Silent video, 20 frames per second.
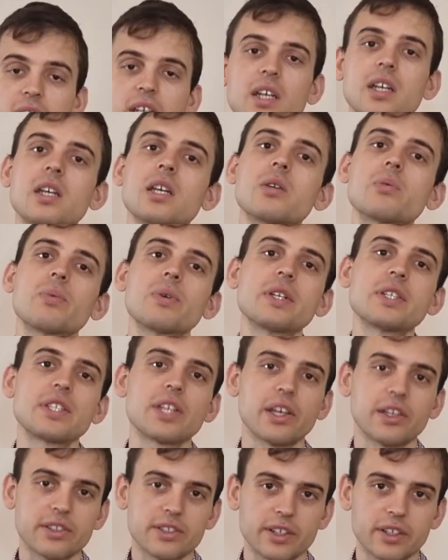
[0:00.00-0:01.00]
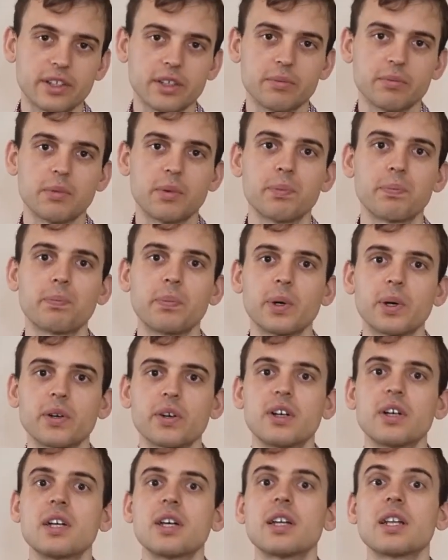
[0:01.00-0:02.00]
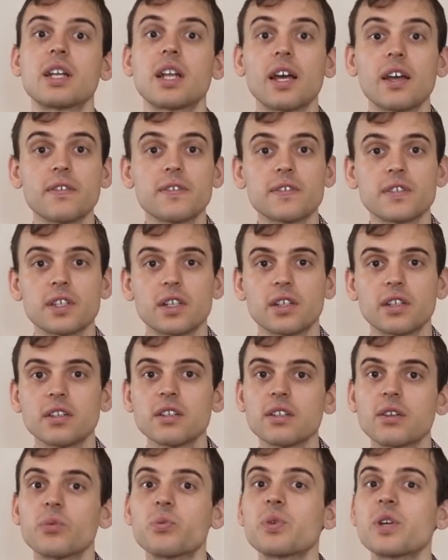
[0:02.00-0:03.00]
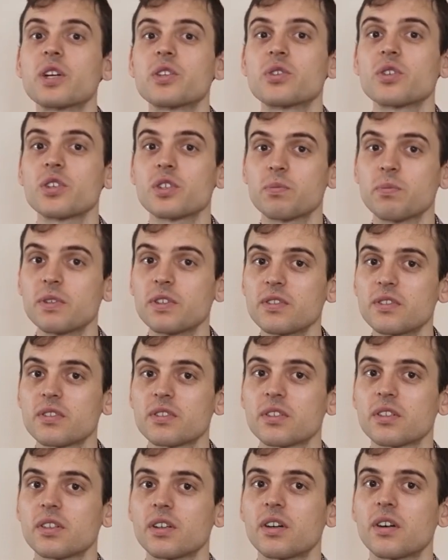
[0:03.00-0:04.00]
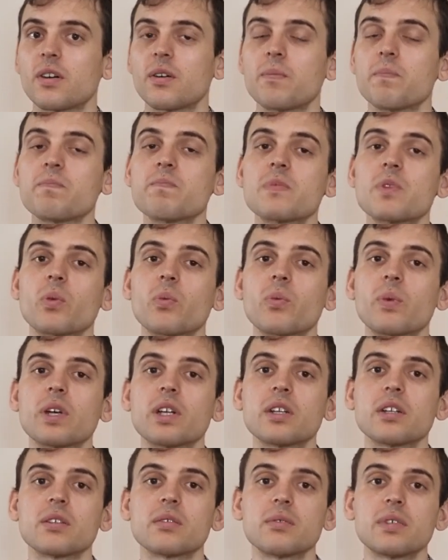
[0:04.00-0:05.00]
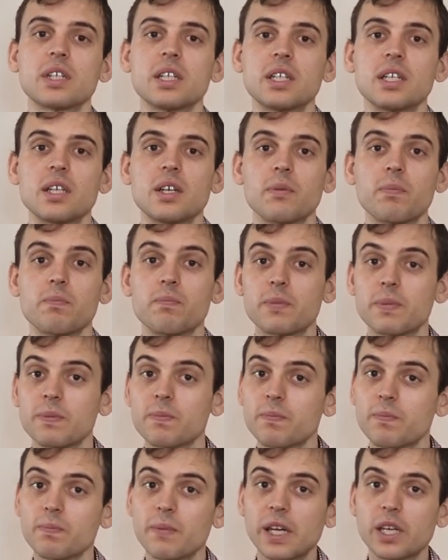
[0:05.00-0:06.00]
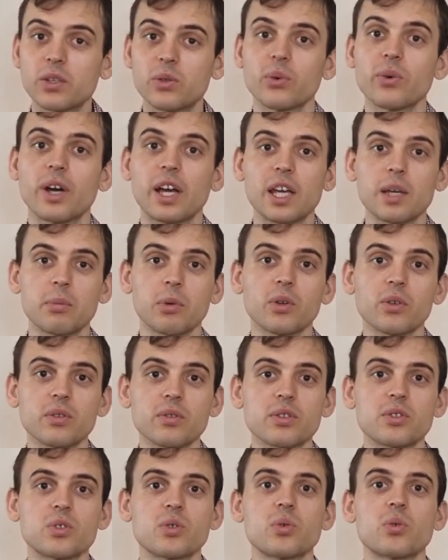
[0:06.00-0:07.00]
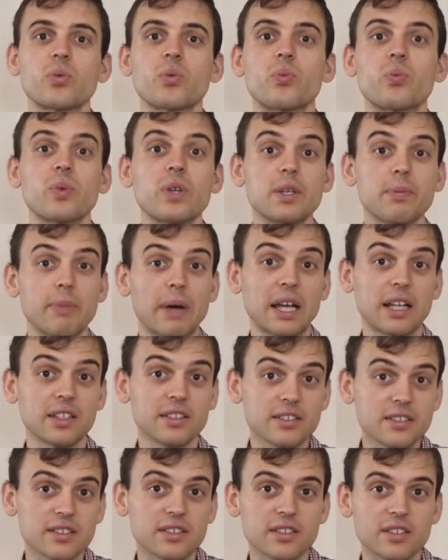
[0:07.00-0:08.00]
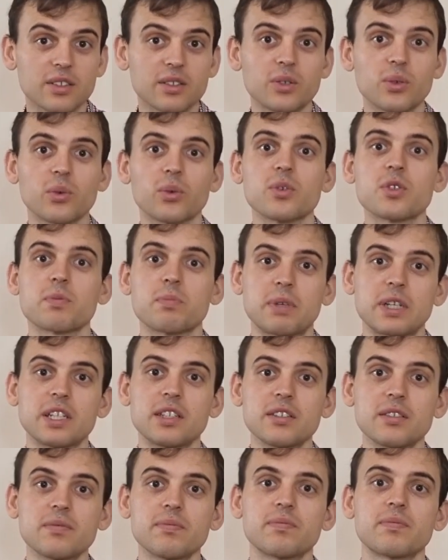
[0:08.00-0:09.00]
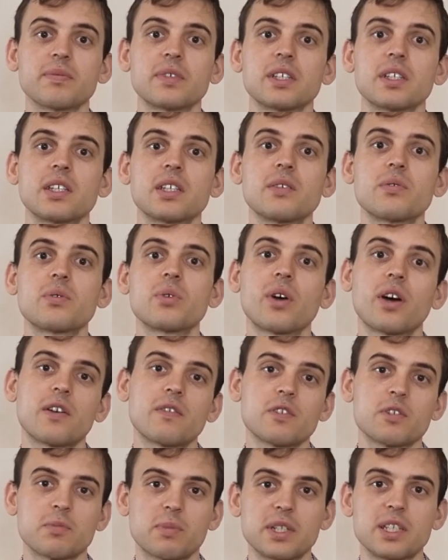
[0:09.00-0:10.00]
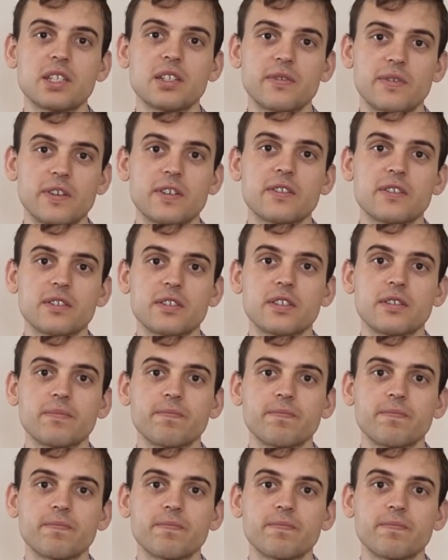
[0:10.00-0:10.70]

it will take time, but lifestyle readjustment will make you able to rebalance your spleen if you have spleen deficiency.